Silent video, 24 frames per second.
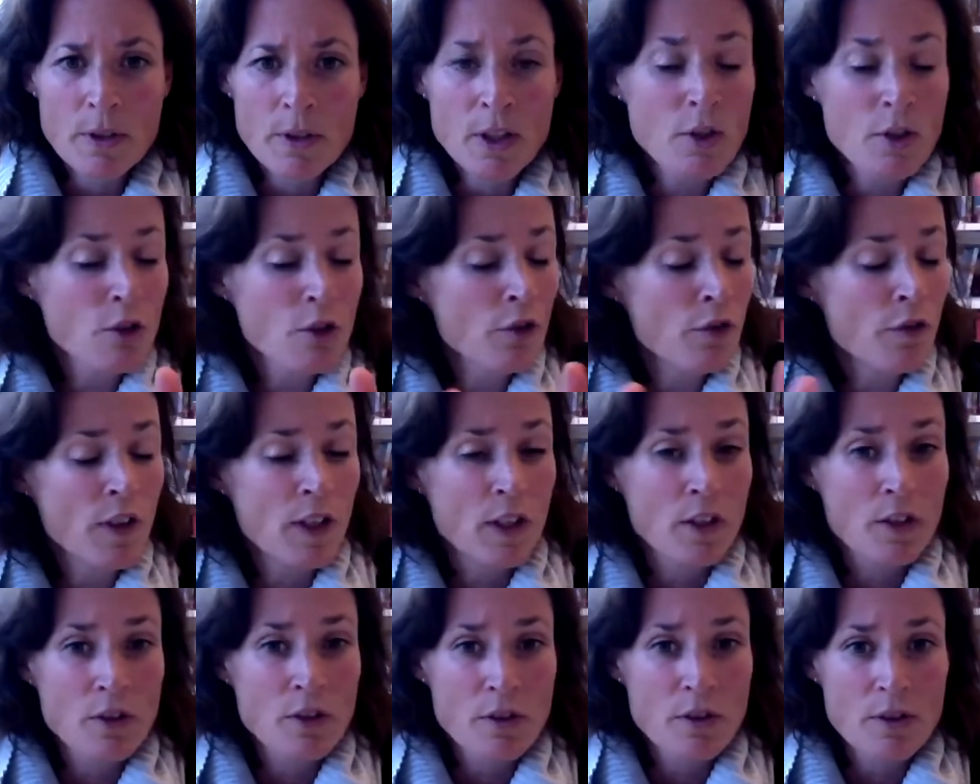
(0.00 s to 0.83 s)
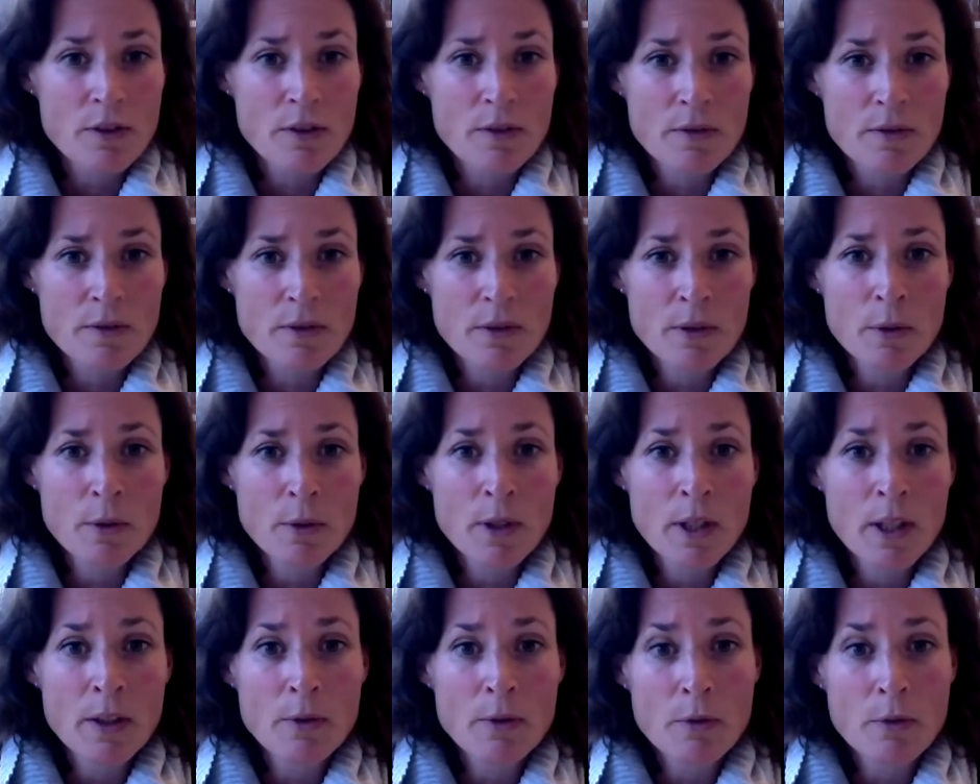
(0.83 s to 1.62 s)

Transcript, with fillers: That's fixed. You get